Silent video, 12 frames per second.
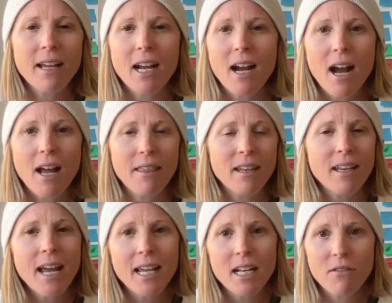Like uh, the
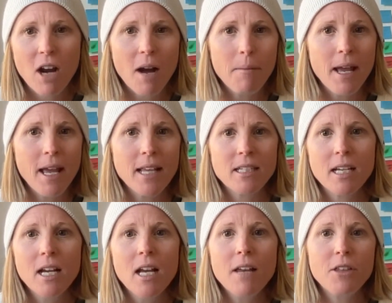negative comments,
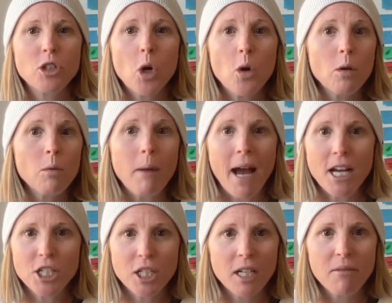the total
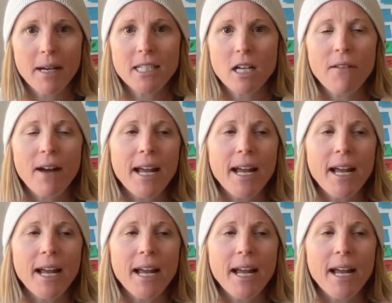bashing of myself.